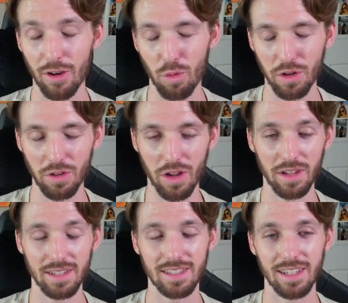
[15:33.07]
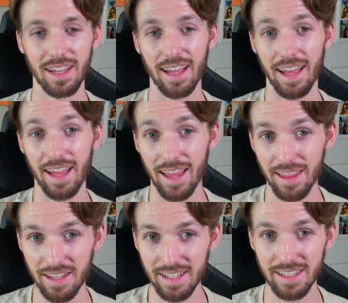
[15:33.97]
What do you notice?
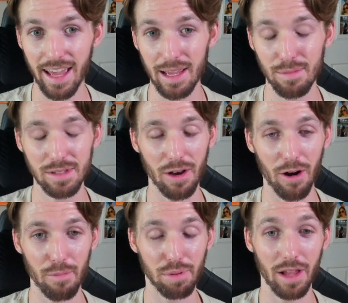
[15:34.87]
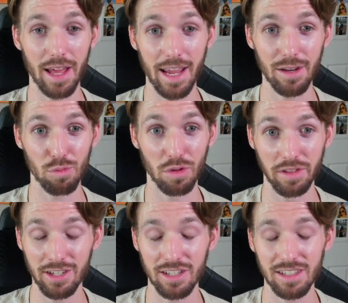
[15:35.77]
These games are played
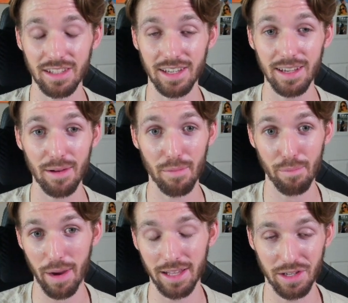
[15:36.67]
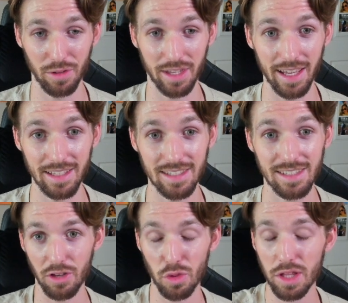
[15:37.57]
religiously by little
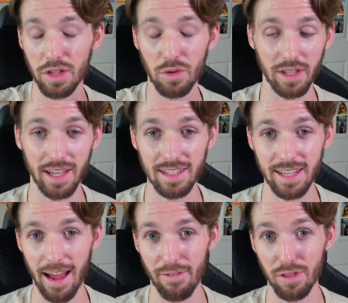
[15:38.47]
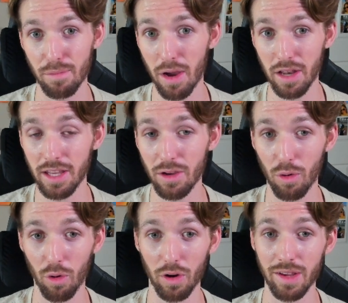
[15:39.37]
kids. Do you think little kids have the money
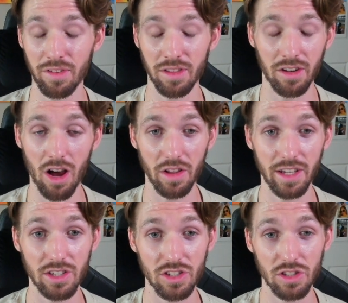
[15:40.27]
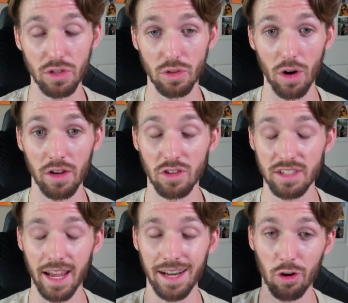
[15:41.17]
or even the knowledge to
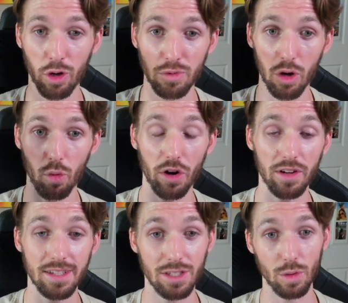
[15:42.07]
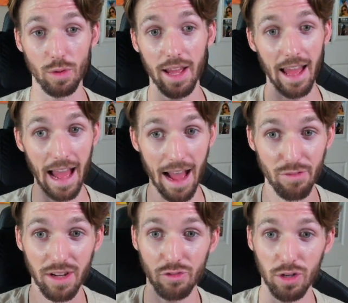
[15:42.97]
understand how crypto works, to
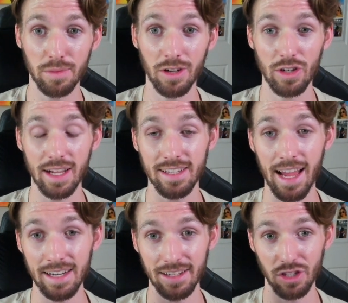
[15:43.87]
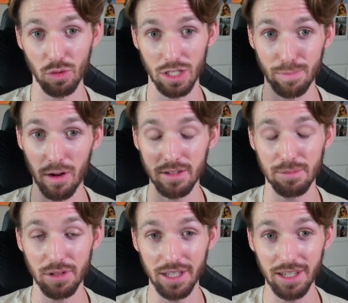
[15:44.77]
have enough crypto to transact and to
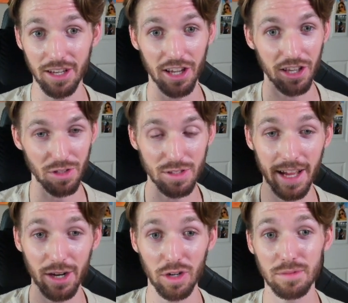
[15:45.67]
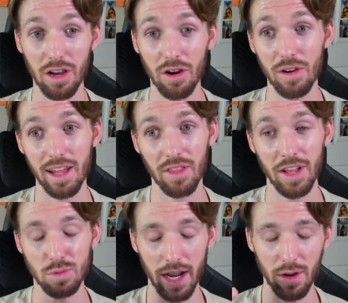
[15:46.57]
responsibly use that crypto?
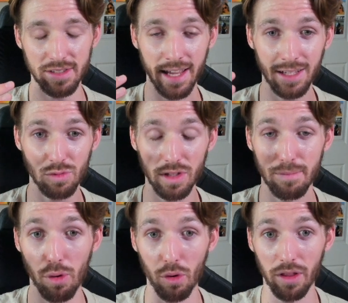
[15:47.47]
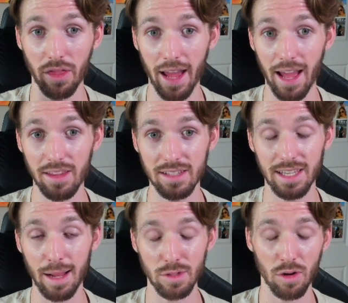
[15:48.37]
That's why I was saying it's really important that these
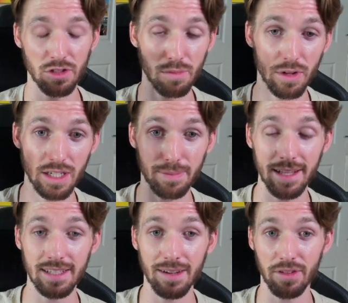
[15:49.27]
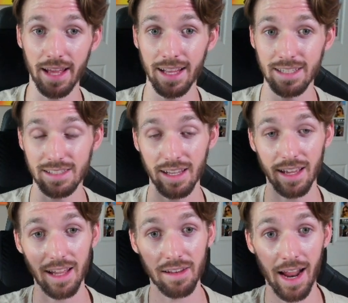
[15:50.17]
games aren't super expensive, or that it's
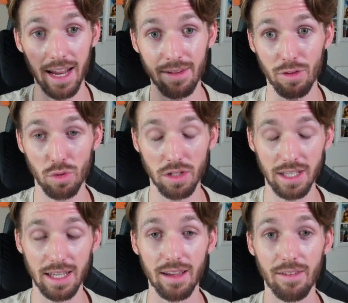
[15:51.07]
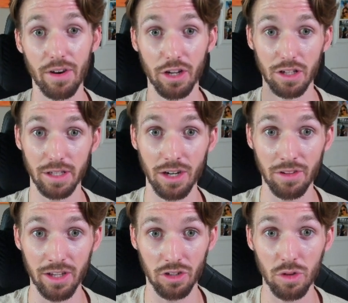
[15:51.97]
not even really very clear
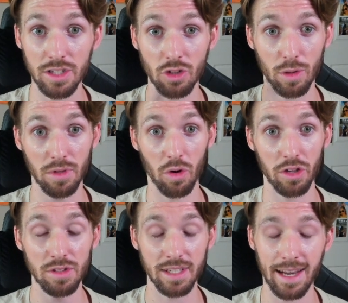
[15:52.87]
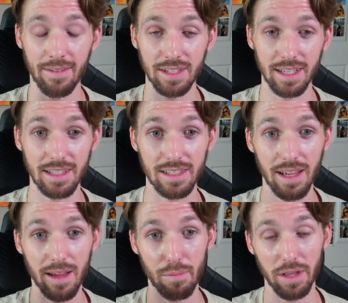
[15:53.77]
that you're using crypto or using NFTs,
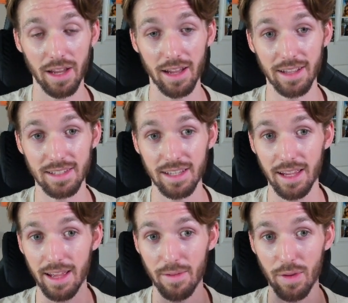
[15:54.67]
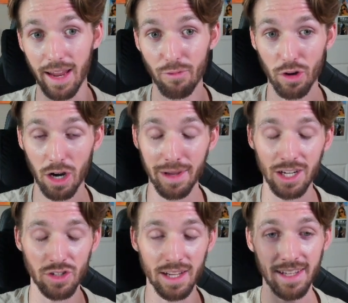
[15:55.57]
because if we are
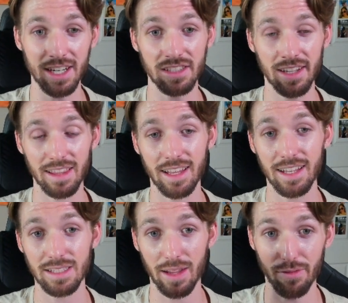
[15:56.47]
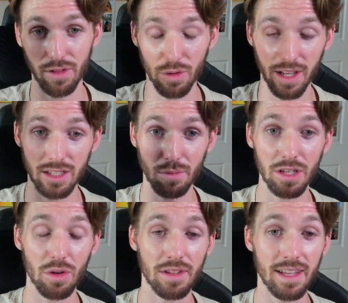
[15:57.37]
making transactions like this, if little kids will be
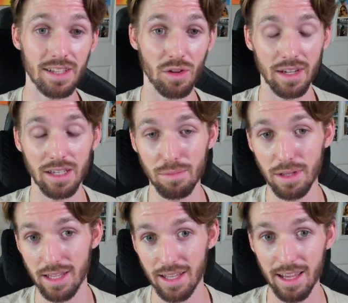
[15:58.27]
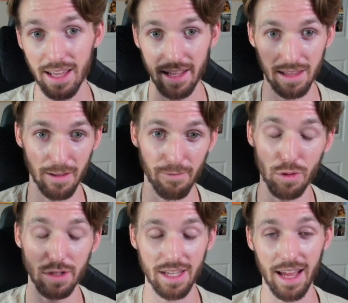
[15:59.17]
doing this, it'll need to be in the
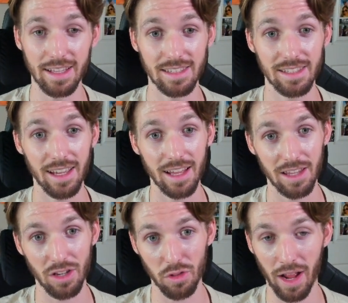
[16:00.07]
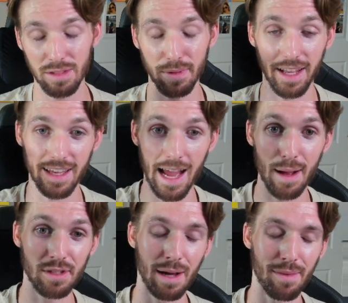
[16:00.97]
few cents. There has to be like
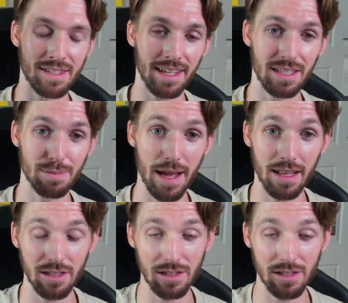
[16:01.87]
caps on how much they can spend.